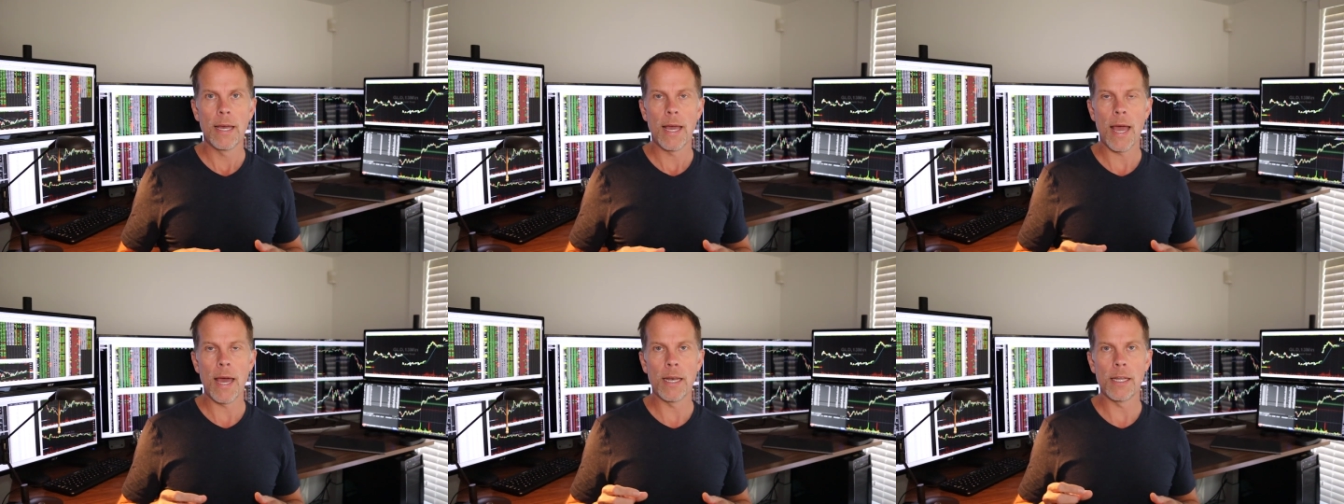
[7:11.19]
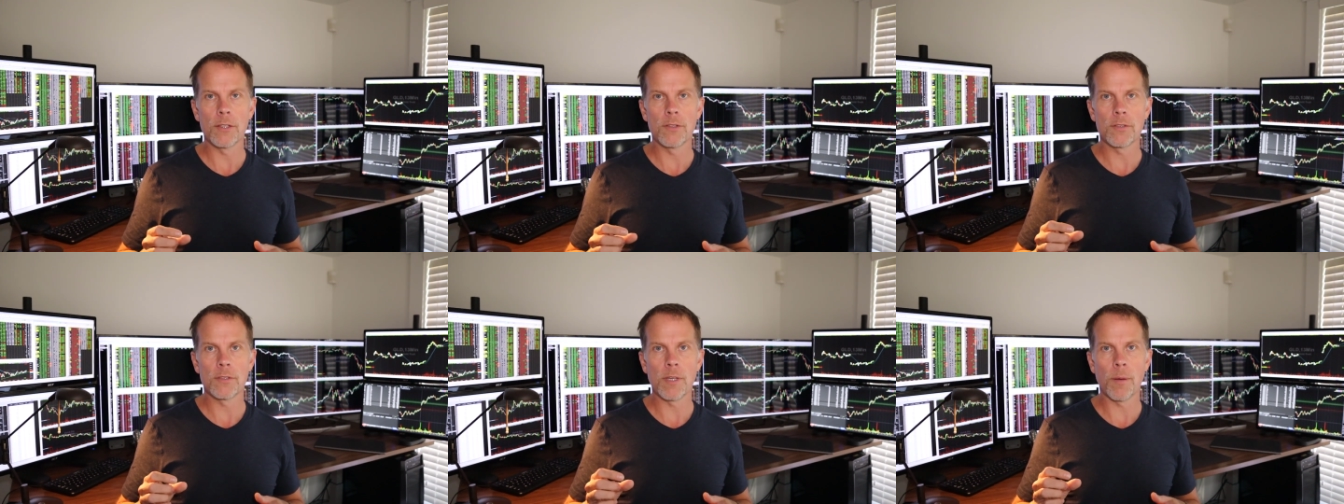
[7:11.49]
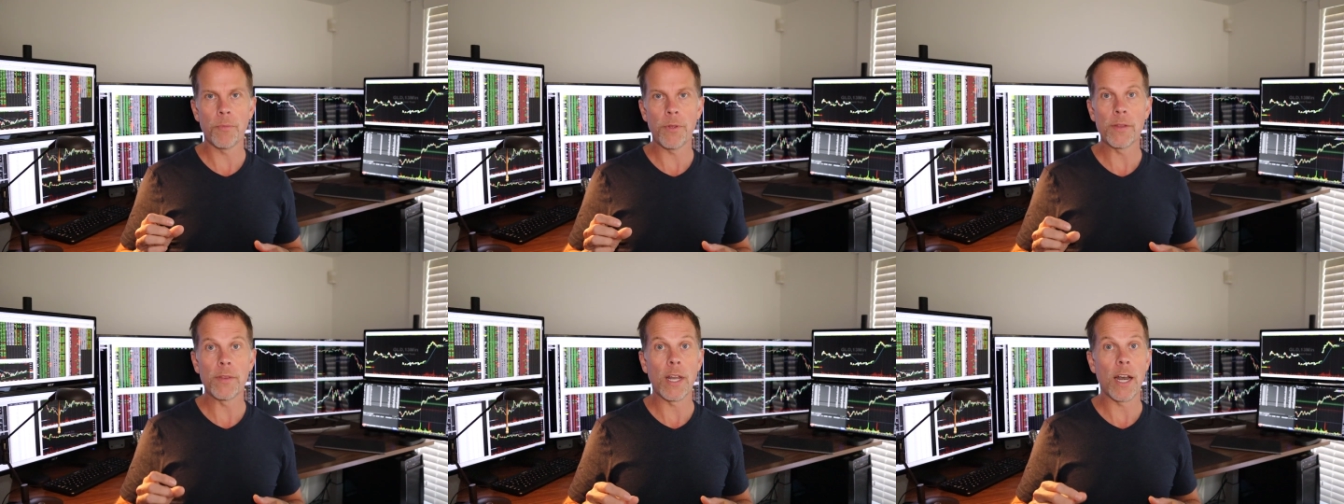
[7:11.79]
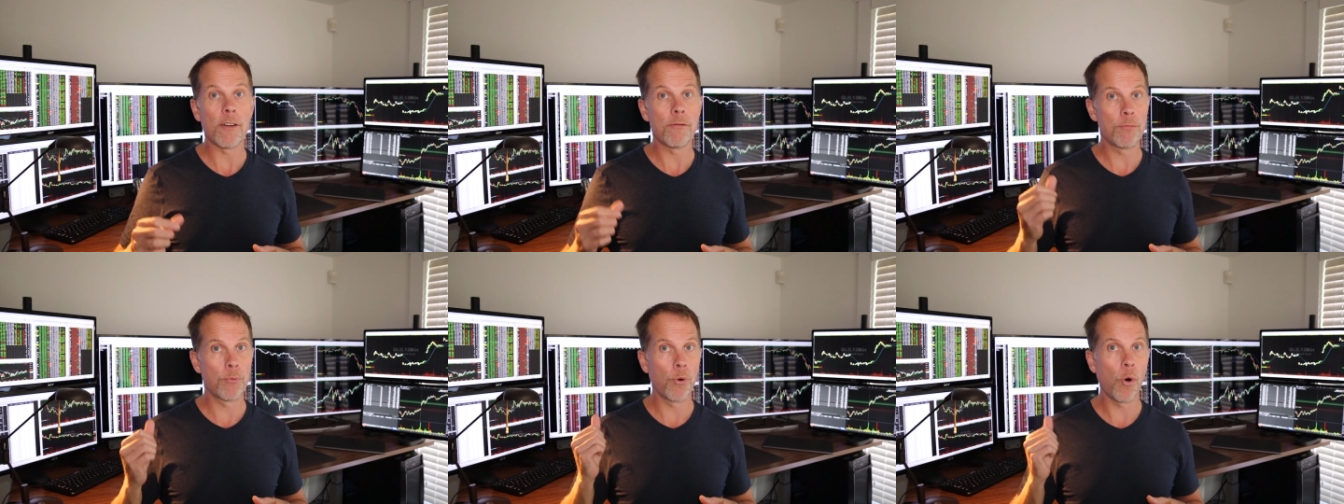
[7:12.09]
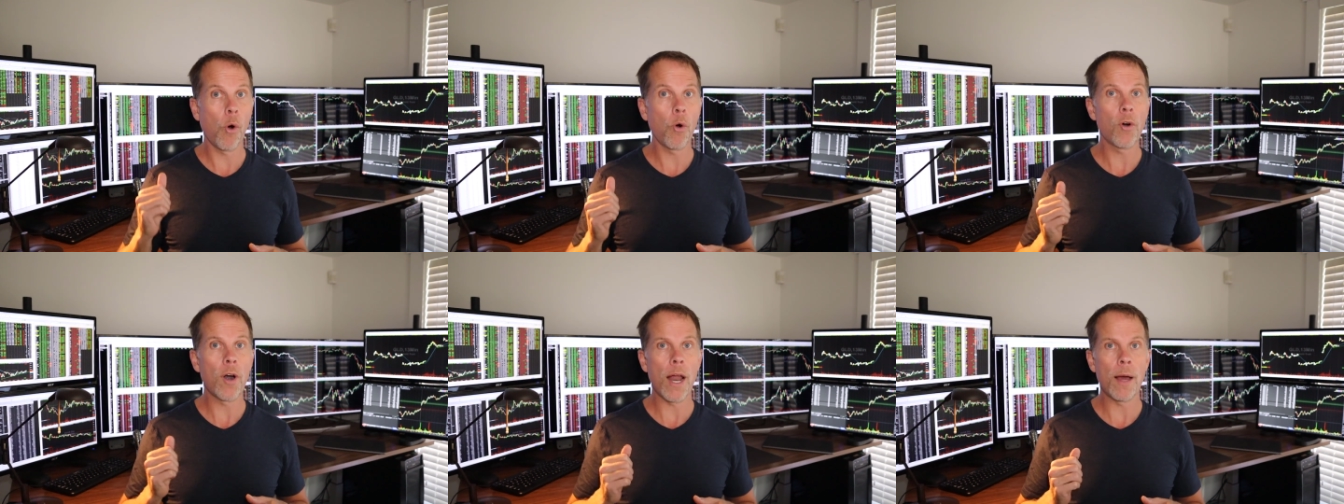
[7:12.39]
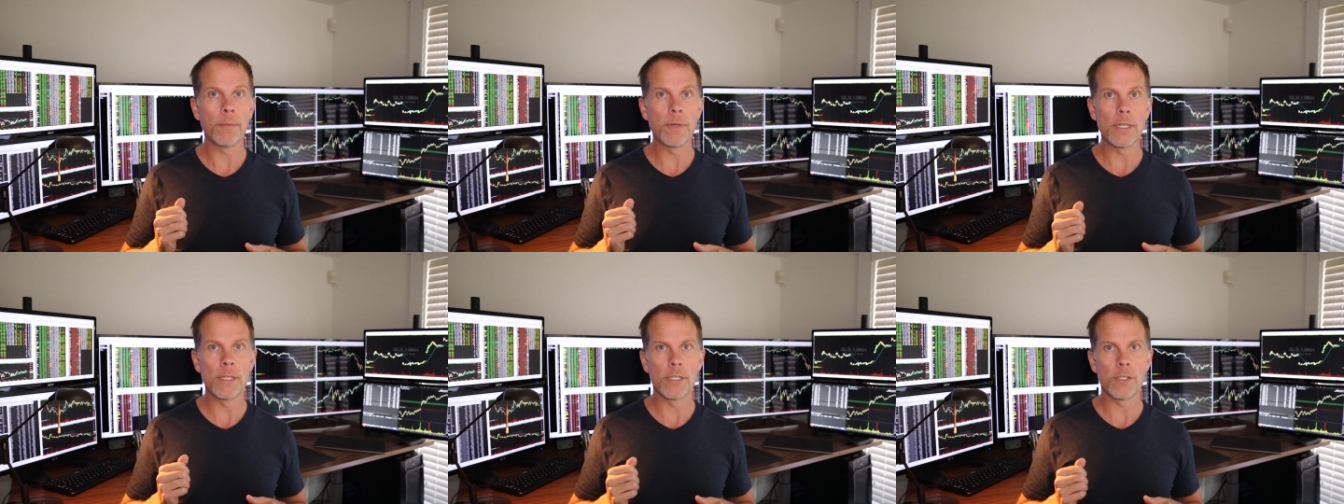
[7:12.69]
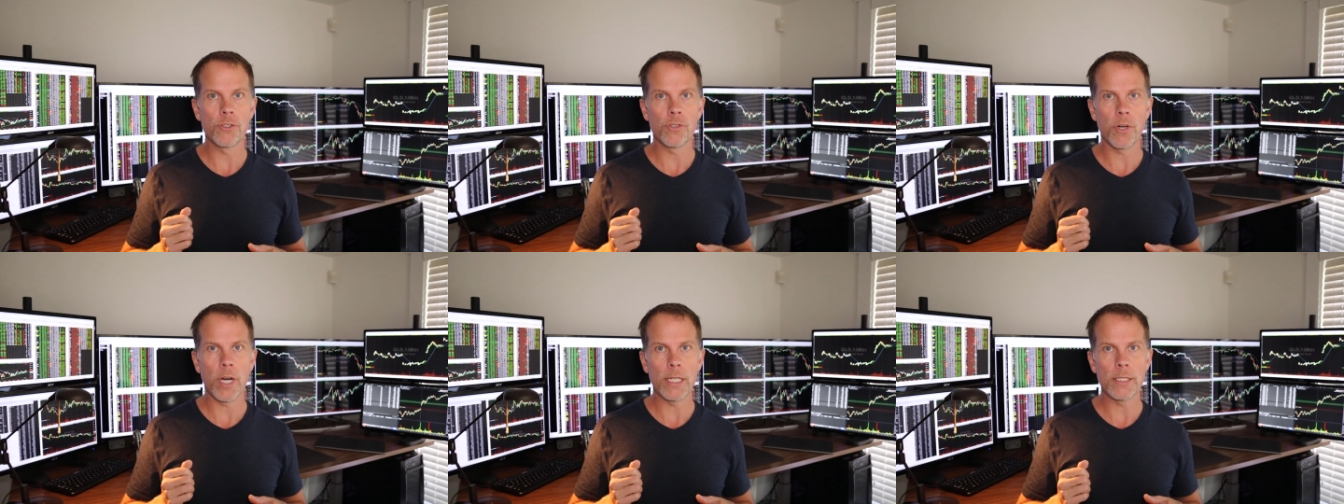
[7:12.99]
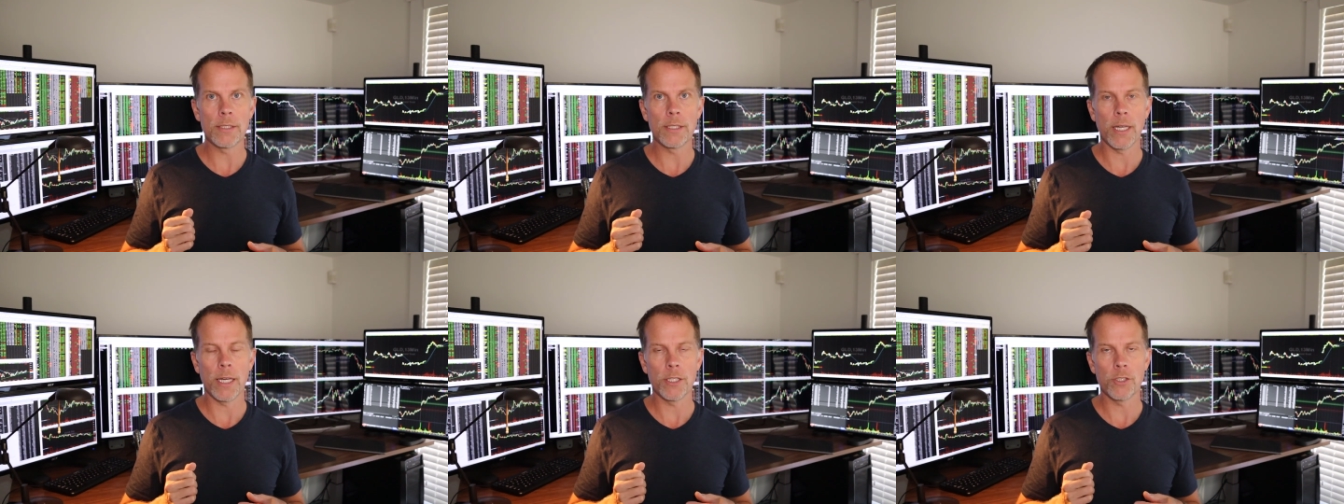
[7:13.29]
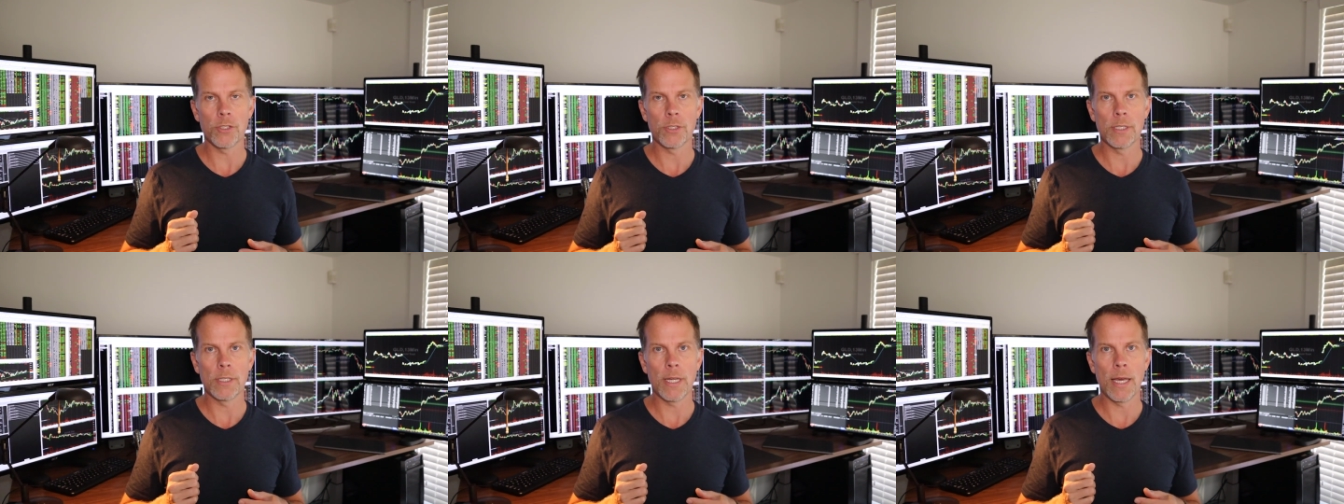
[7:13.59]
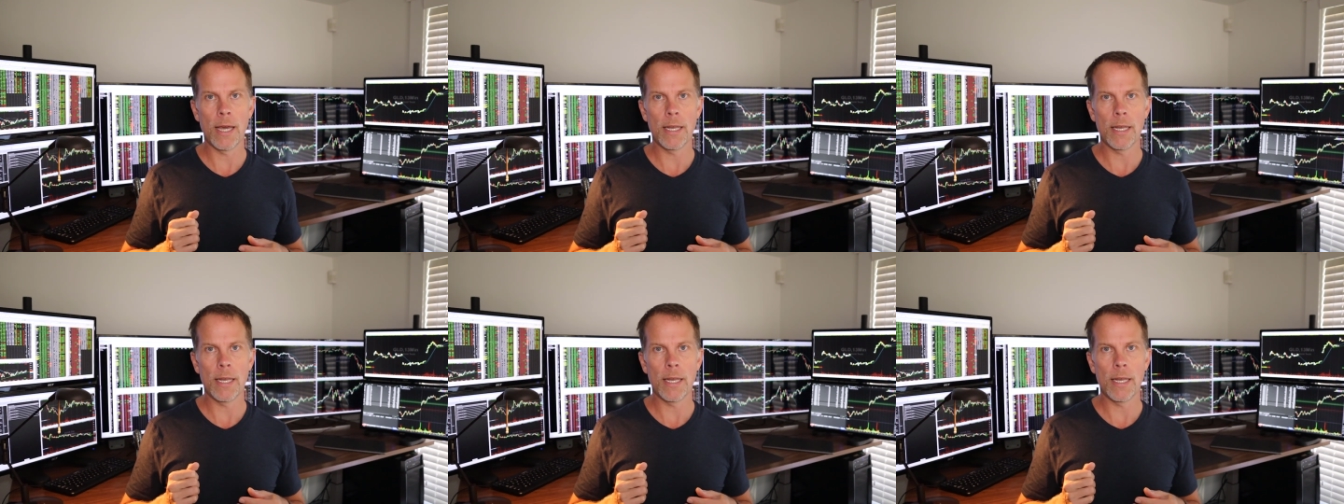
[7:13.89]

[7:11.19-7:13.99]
And it's something that I've programmed into TradeStation.